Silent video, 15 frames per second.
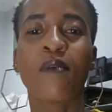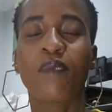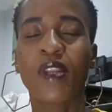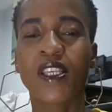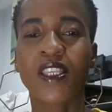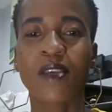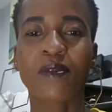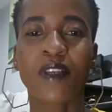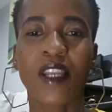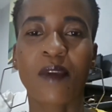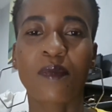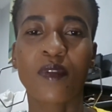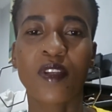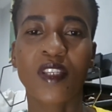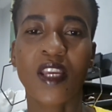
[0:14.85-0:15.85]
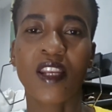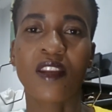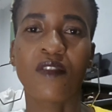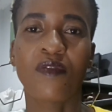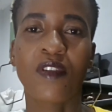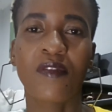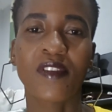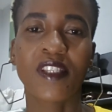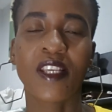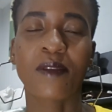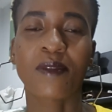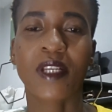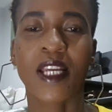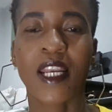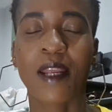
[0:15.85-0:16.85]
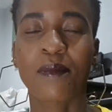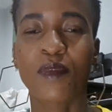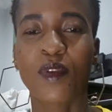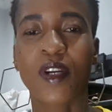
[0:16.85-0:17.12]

Please subscribe to the channel if you haven't subscribed.